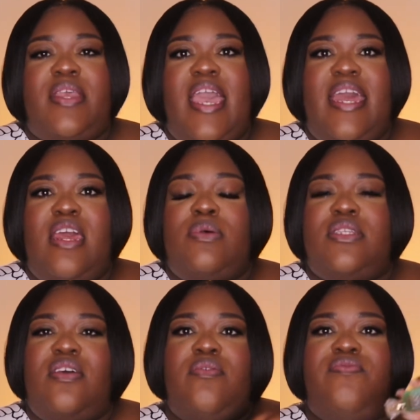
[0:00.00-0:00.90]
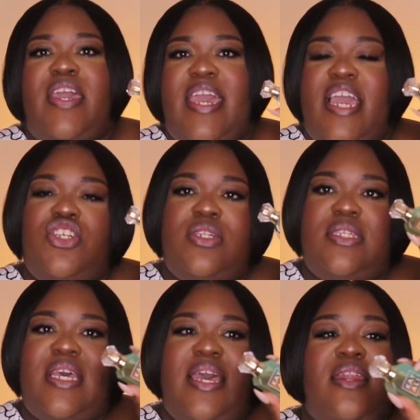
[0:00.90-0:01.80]
and it was the vacation
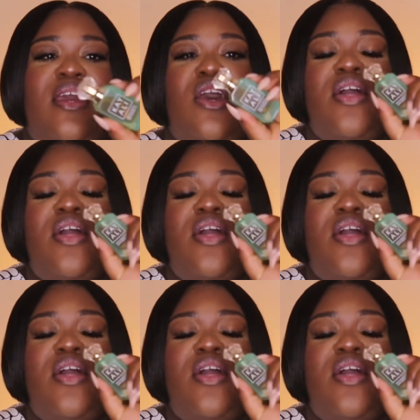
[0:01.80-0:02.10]
set,